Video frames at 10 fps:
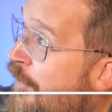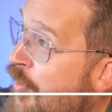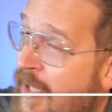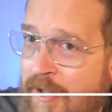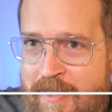if
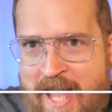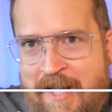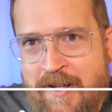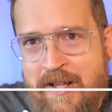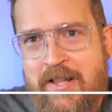you hear
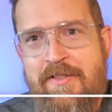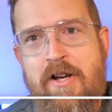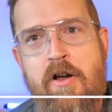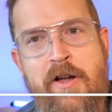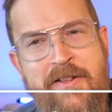that,
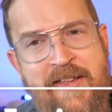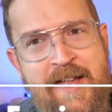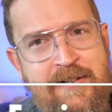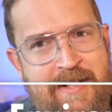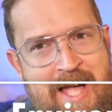there is
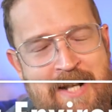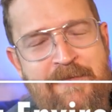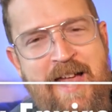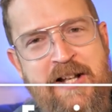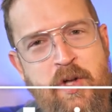a lot
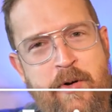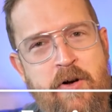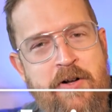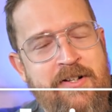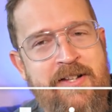of that going
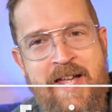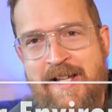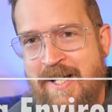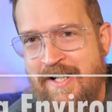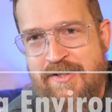on
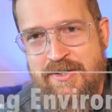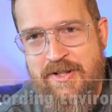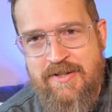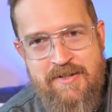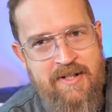today, and it's
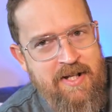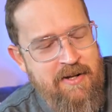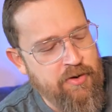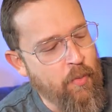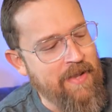just
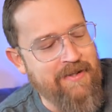the way